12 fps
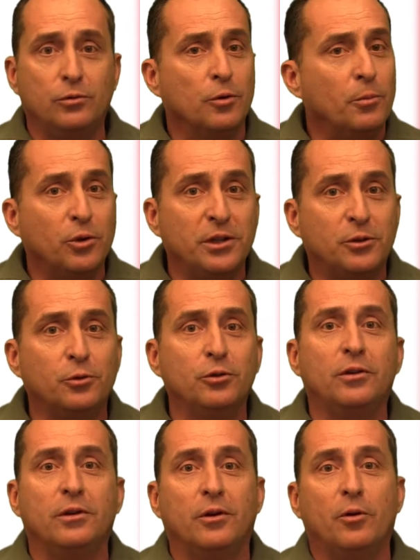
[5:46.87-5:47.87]
nobody
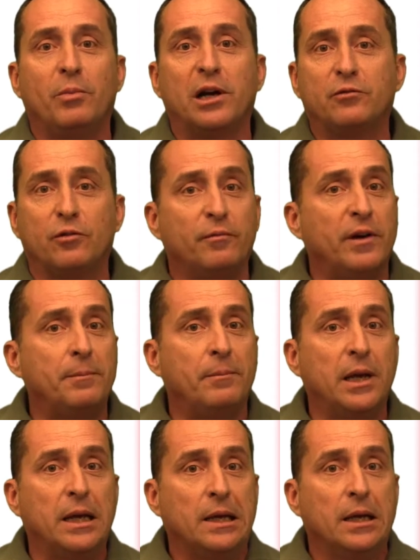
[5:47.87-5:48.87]
could apart from them.